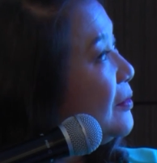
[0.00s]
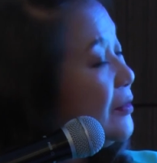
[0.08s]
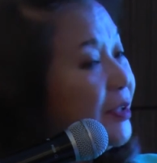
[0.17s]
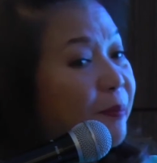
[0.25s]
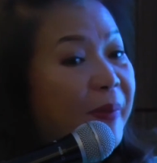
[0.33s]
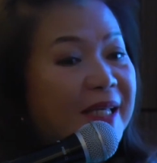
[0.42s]

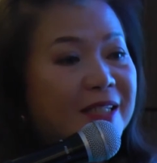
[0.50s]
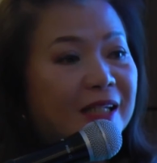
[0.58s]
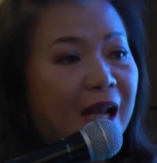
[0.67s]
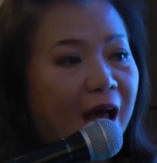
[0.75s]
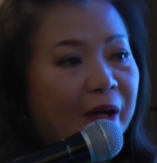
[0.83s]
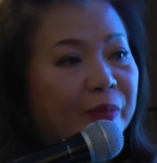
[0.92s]
the best
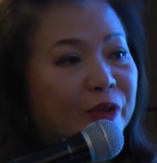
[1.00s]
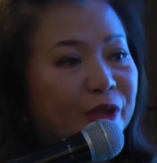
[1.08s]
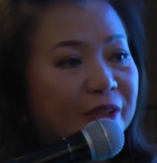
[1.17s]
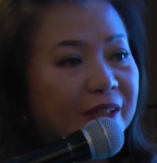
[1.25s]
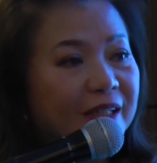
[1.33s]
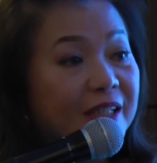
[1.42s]
climber
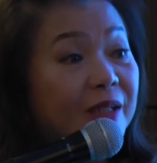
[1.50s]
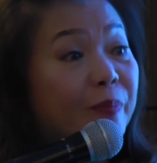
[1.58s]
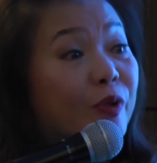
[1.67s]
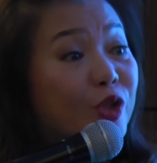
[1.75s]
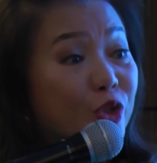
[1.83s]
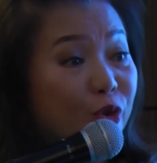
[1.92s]
is a
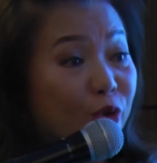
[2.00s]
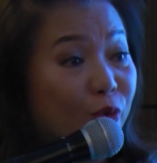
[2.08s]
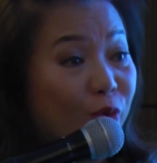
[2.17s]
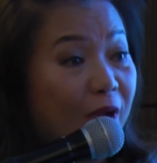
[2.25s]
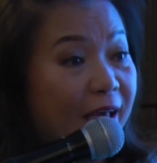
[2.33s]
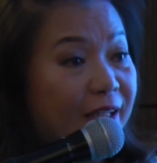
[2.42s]
person
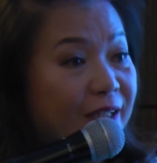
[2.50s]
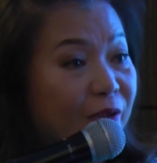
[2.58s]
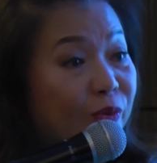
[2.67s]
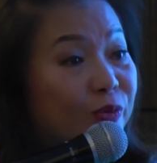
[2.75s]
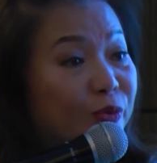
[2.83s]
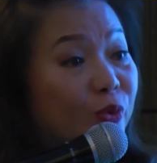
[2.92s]

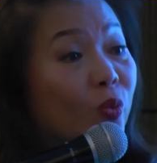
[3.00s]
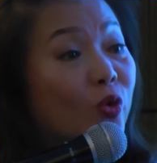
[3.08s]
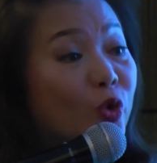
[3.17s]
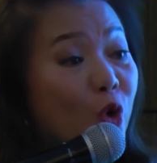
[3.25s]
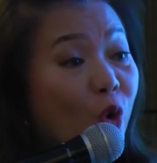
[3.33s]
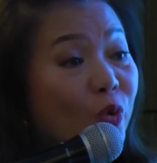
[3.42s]
who
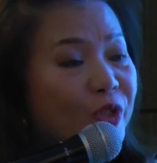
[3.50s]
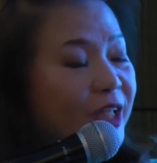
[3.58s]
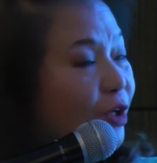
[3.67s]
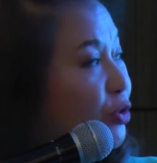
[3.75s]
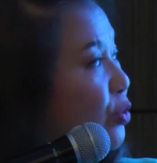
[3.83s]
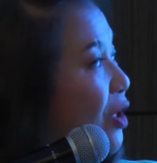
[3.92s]
knows
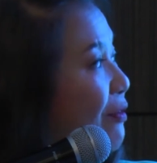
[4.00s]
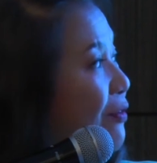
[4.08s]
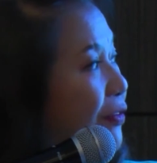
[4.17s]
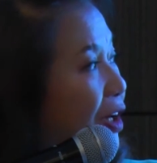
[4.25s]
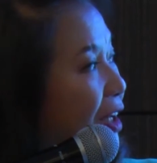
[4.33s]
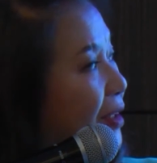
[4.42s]
how to have
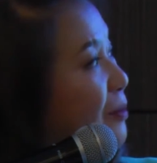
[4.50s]
fun.